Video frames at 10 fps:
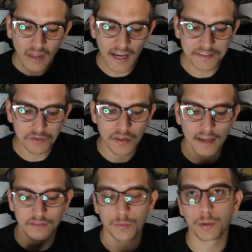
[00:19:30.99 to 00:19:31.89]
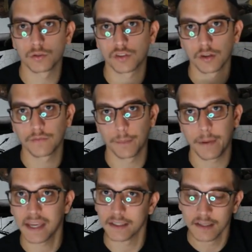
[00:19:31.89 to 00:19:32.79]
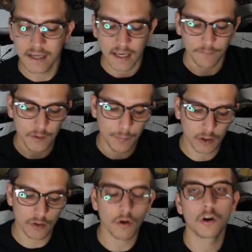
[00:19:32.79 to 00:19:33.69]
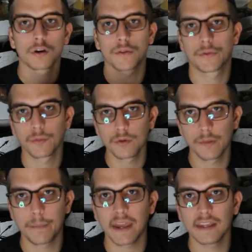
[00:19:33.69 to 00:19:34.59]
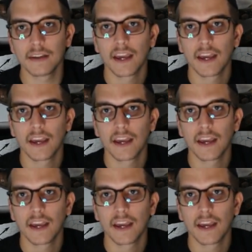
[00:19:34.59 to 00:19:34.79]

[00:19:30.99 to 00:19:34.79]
I do that to preserve the bait. If you put your hook through the bait